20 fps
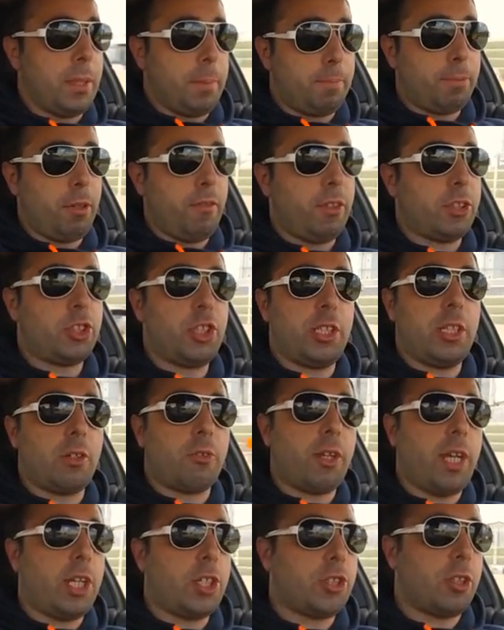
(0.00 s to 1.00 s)
the previous
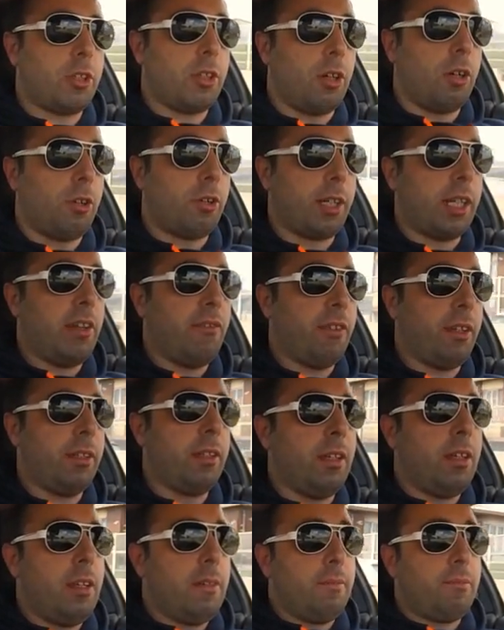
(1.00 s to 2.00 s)
generation, or even
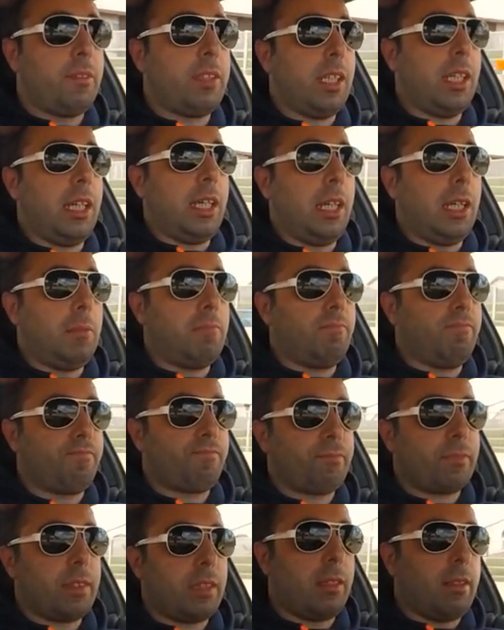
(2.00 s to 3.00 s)
the,
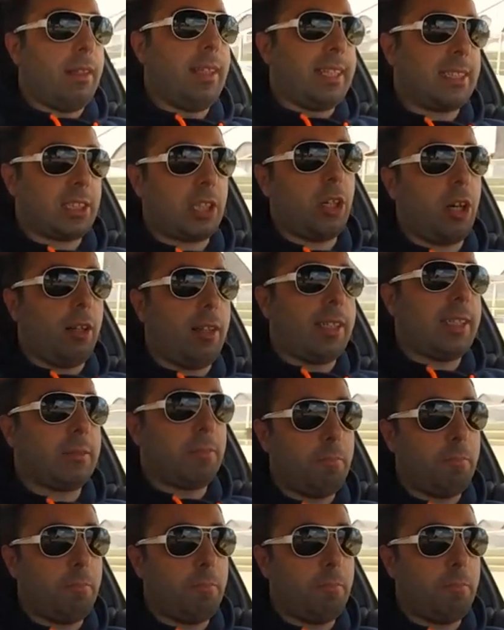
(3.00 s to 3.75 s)
let's call it,